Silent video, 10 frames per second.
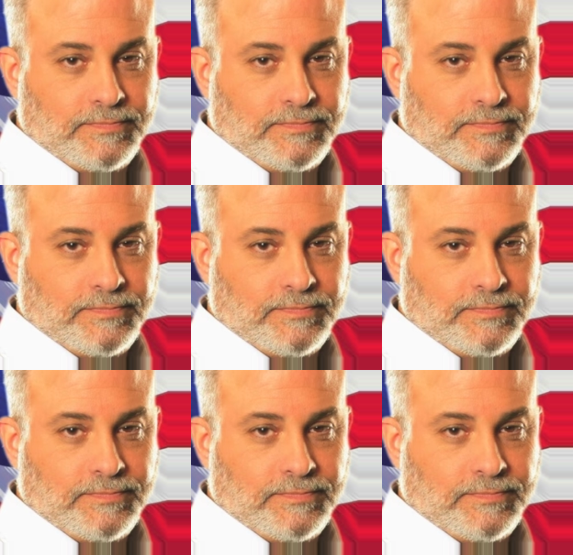
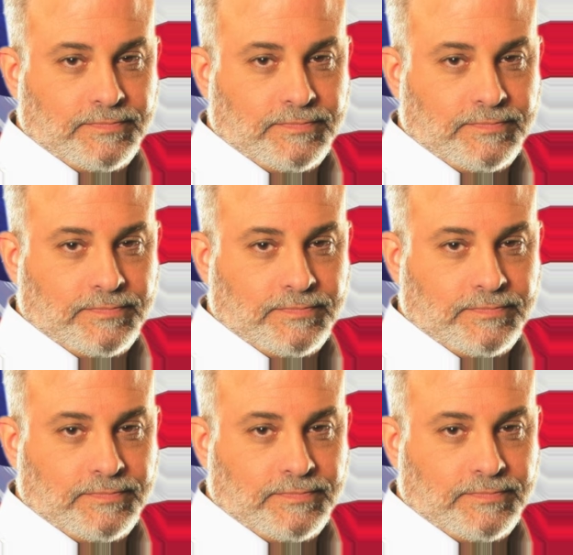
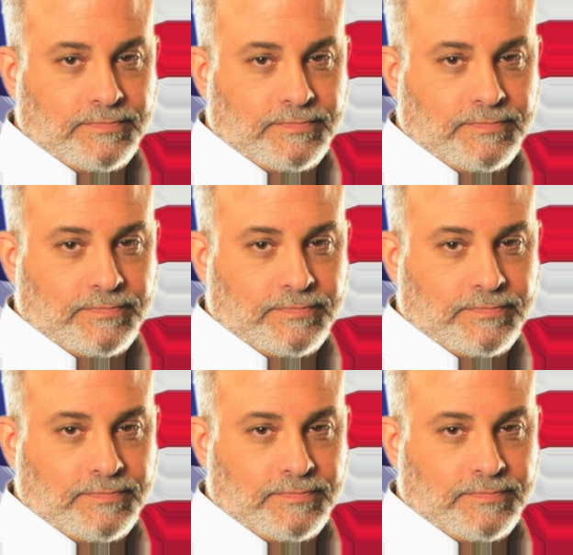No one is speaking in this clip.